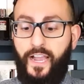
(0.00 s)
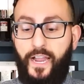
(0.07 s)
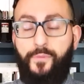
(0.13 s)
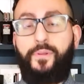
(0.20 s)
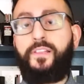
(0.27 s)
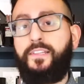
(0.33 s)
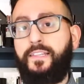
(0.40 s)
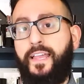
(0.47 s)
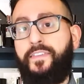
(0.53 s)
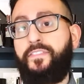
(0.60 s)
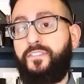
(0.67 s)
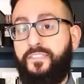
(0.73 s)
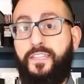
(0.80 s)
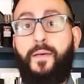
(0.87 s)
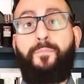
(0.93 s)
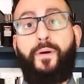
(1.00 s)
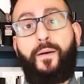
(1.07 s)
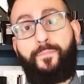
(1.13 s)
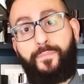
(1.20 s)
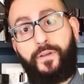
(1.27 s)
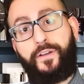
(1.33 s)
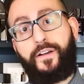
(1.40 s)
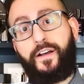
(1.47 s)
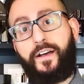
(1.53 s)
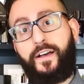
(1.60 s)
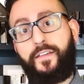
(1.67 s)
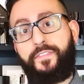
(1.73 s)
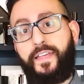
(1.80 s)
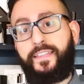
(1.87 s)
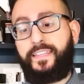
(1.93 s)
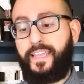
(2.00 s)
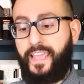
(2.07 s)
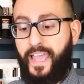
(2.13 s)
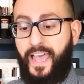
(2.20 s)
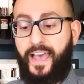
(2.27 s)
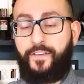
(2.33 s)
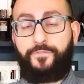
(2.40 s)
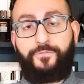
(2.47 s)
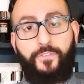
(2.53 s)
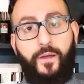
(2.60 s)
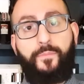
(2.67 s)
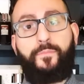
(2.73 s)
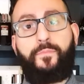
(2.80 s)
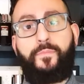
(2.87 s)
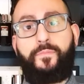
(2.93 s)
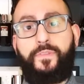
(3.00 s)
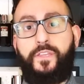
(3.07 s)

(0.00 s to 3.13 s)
I really like the step up that they have from,